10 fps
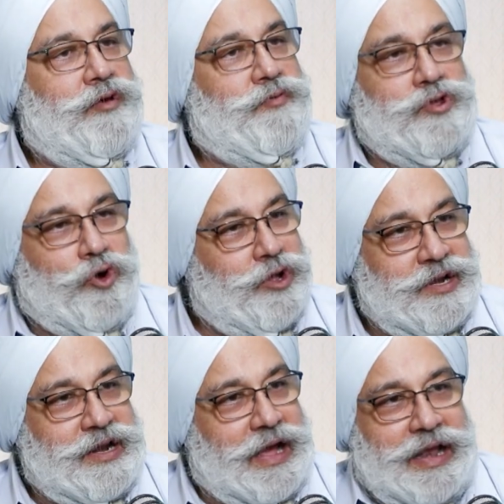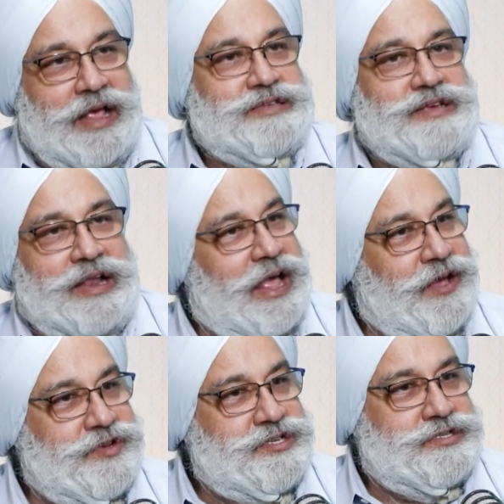With all the dialects and
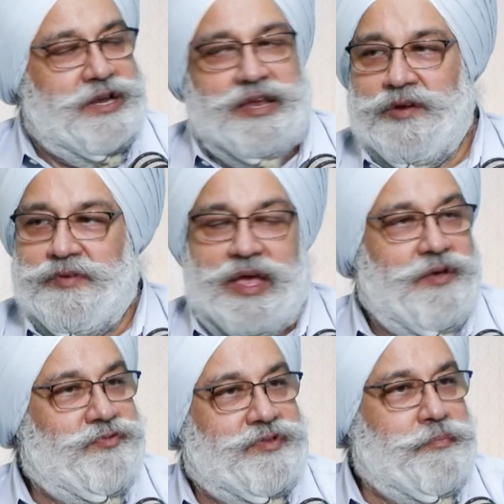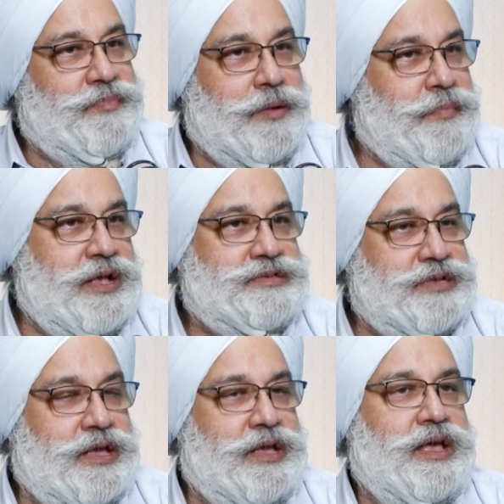languages in India, we have some
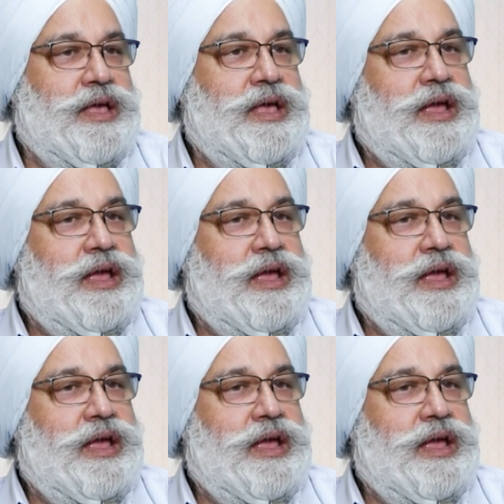amazing